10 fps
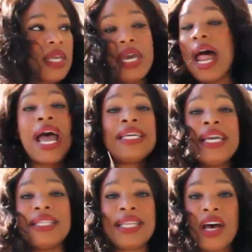And I
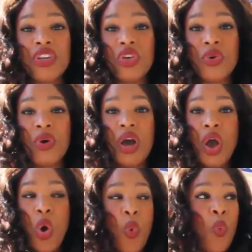can't tell you
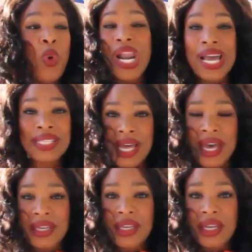what I
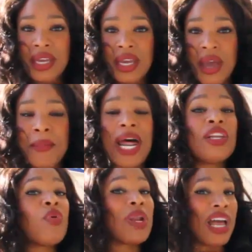said, but I
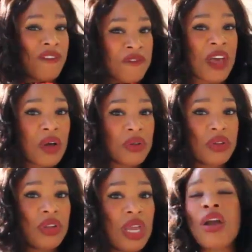know what I felt.
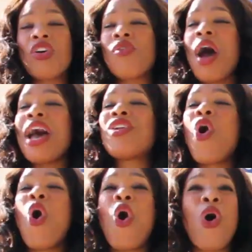I cried
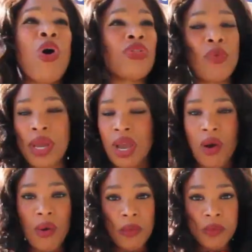all the way
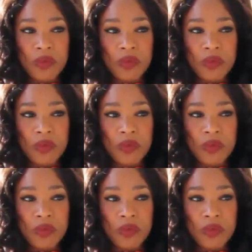home.